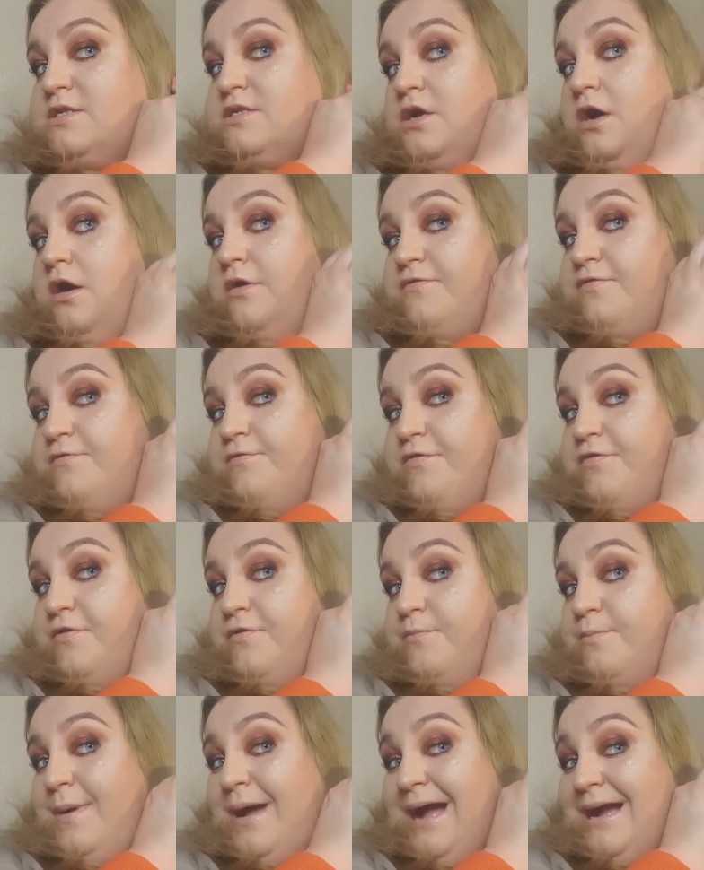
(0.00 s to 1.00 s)
I start from
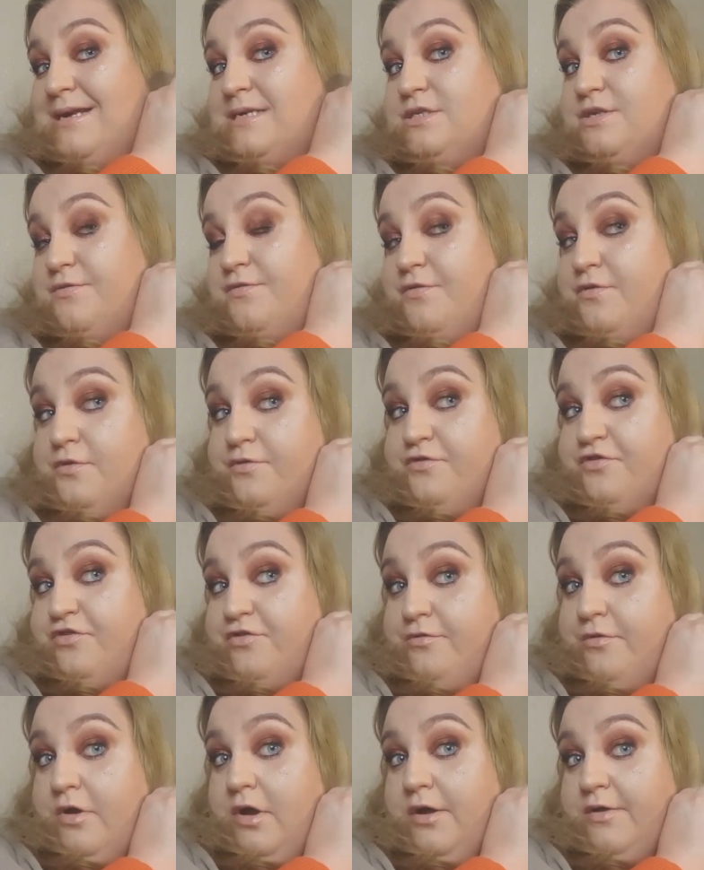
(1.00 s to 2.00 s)
back to
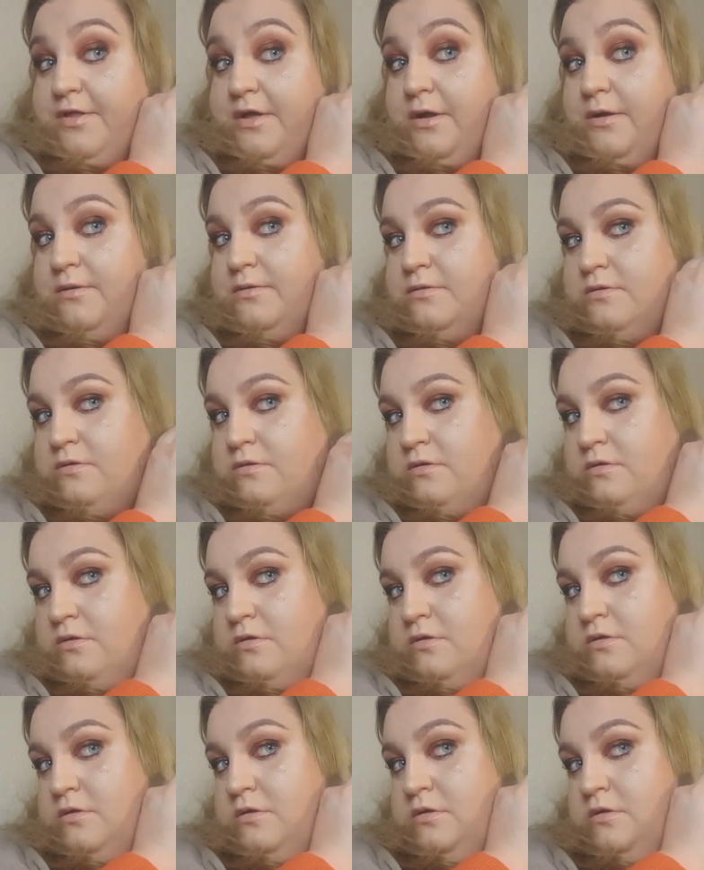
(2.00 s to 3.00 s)
front, rather.
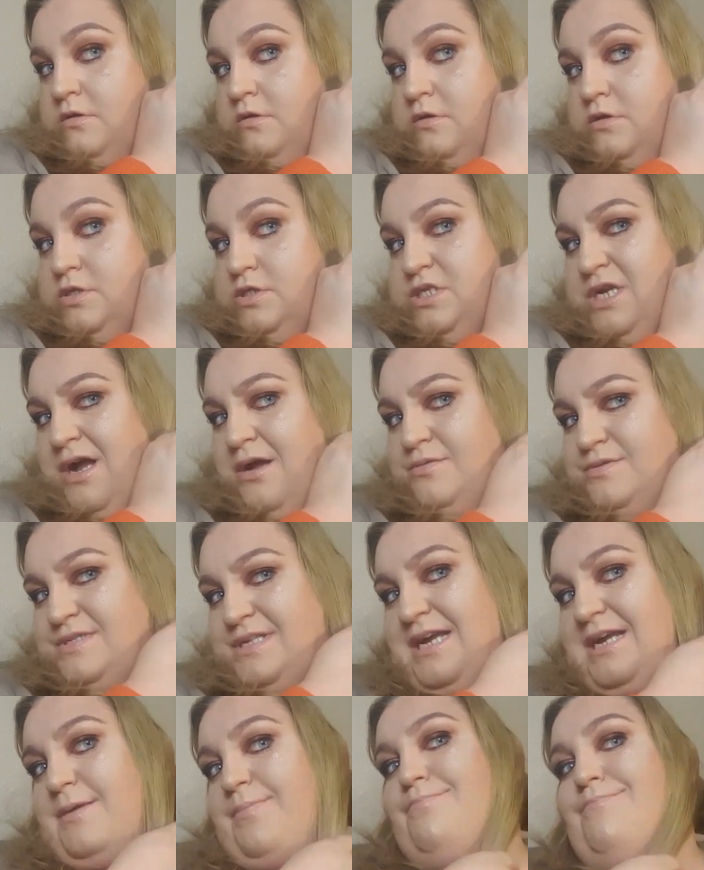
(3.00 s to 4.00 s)

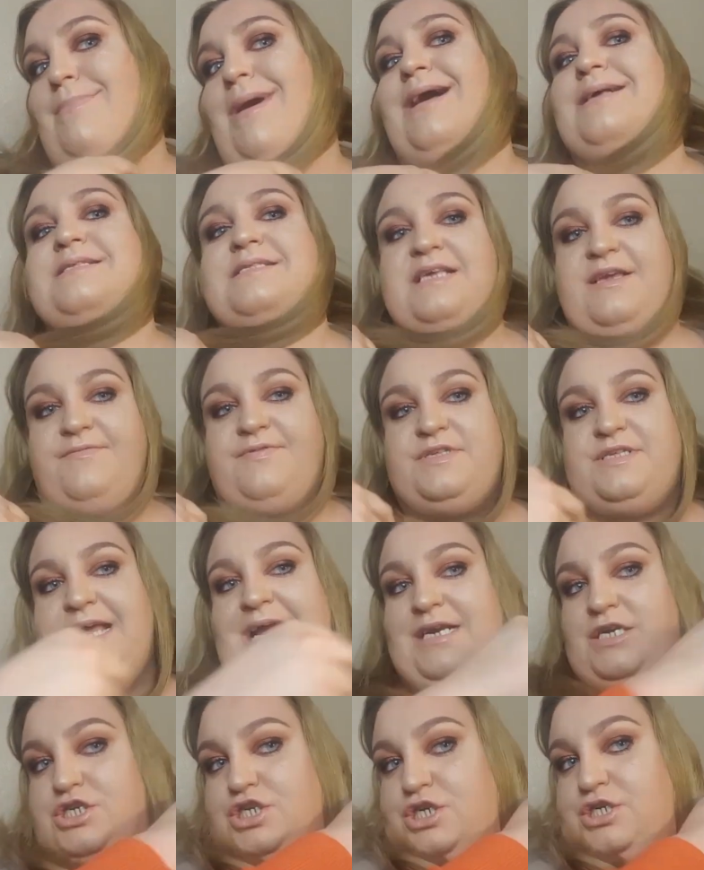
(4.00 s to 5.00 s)
Don't take massive
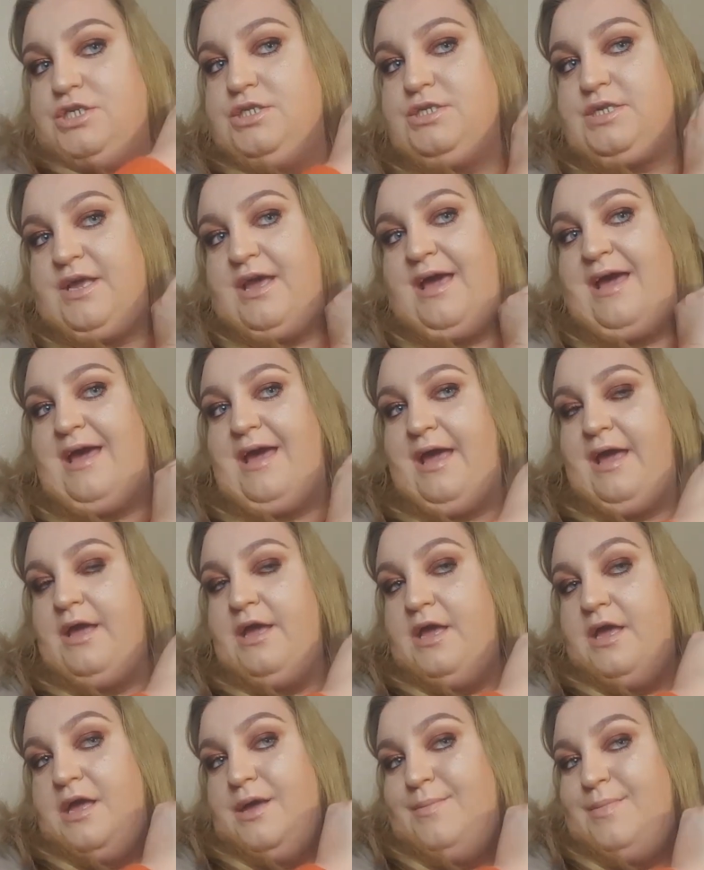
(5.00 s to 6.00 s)
sections of
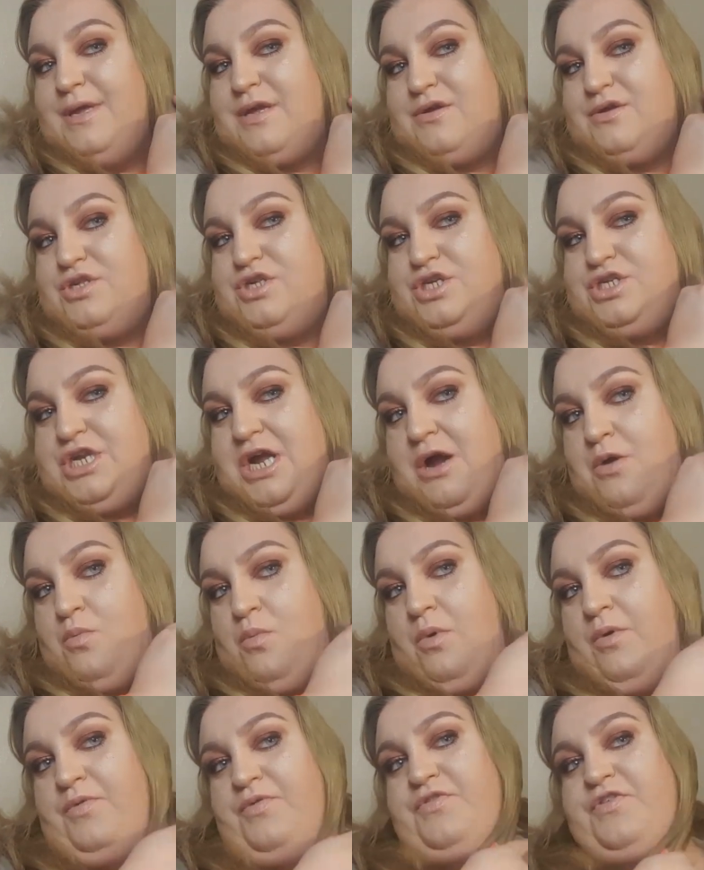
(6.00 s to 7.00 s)
hair because you
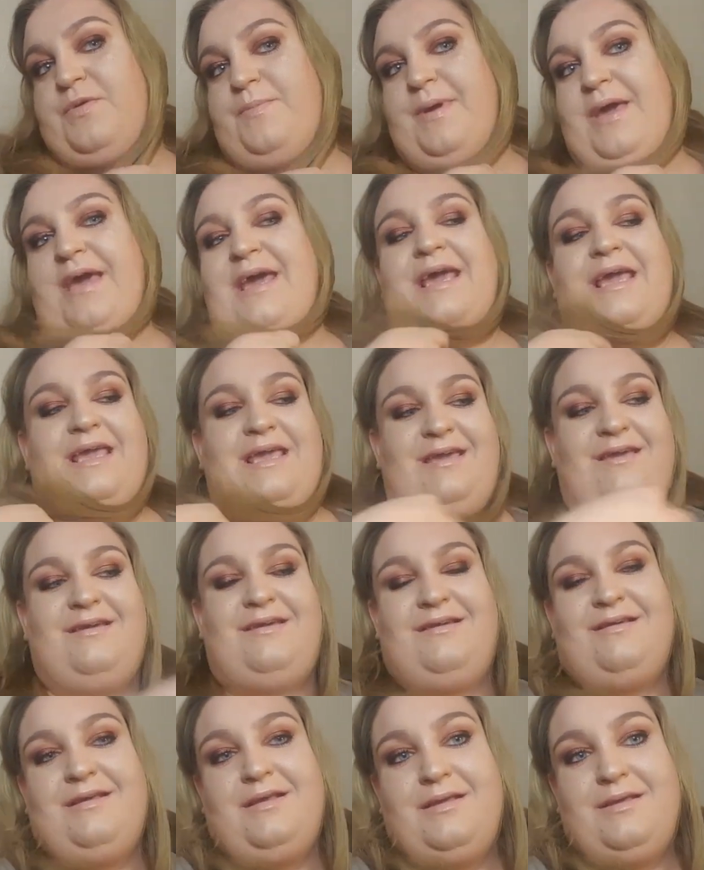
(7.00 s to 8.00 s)
don't want to
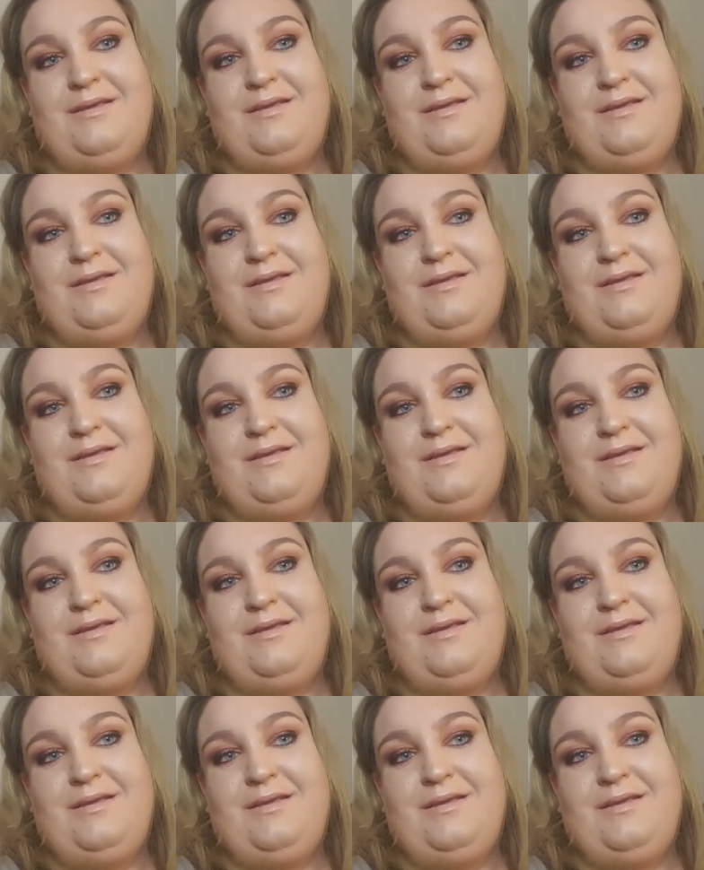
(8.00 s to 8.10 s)
be...